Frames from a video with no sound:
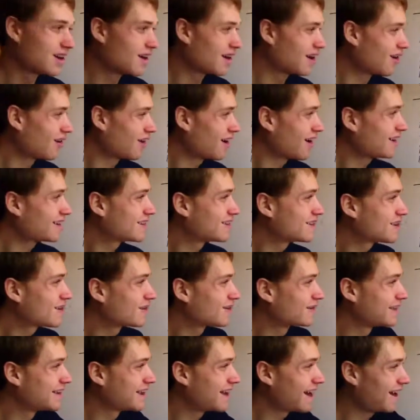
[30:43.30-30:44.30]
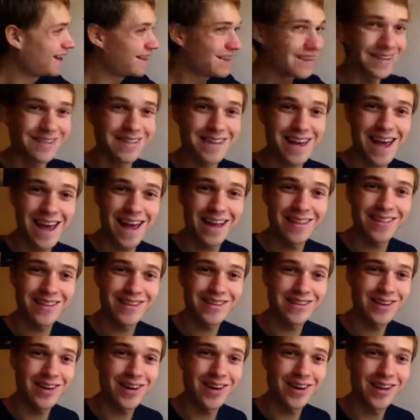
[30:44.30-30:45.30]
Alright, so now let's add
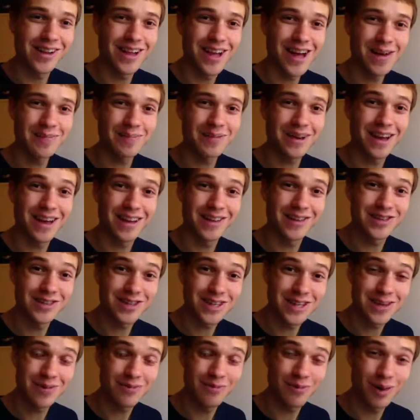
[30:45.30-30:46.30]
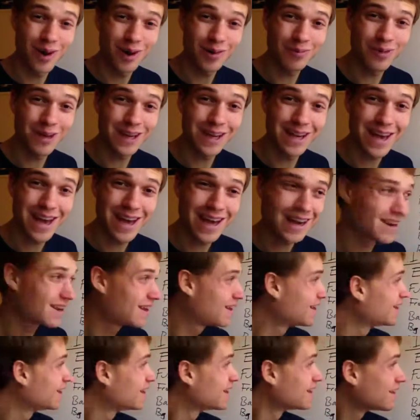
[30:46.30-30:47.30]
this all up and see what we get.
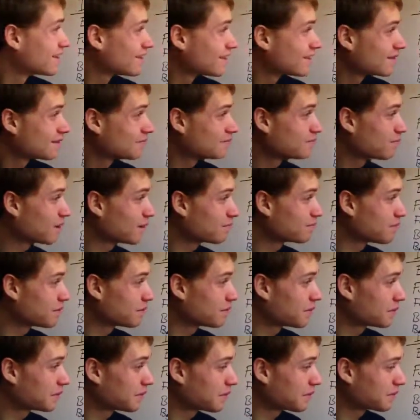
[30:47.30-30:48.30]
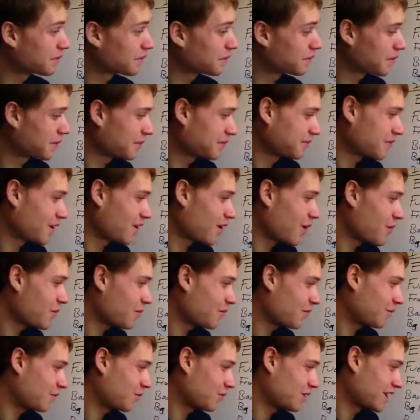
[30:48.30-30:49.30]

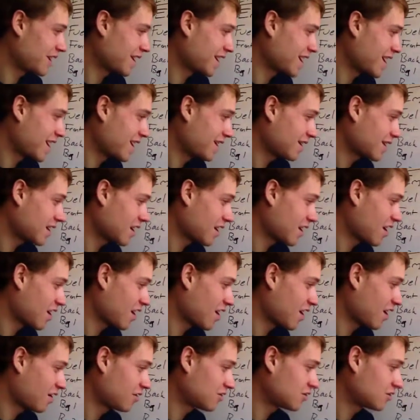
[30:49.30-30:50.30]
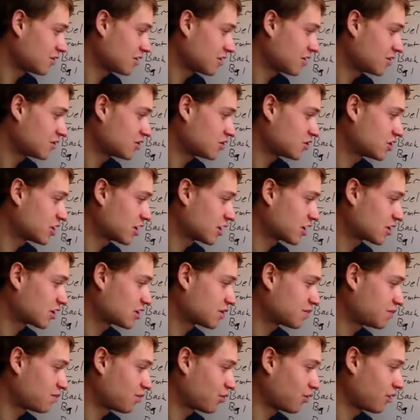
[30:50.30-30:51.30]
Oh, we get
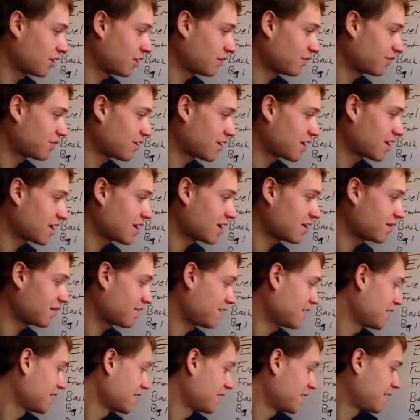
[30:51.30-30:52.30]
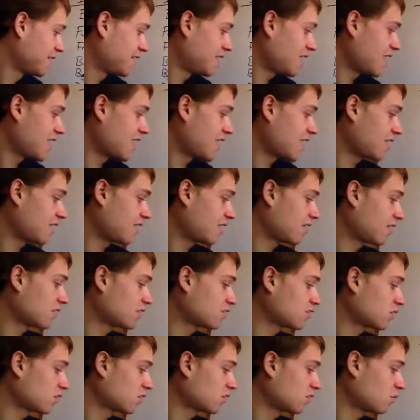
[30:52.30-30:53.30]
106.5, and our
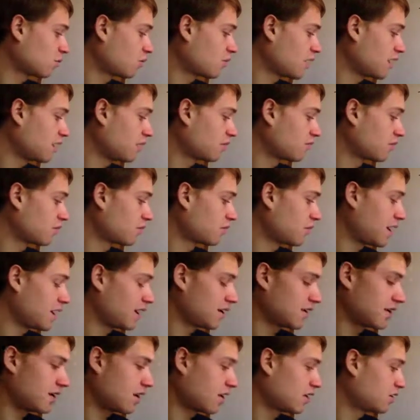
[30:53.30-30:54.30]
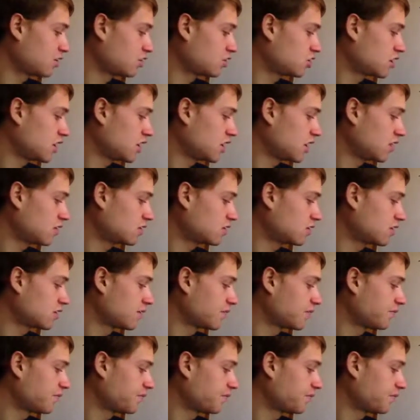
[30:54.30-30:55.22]
total weight remained unchanged.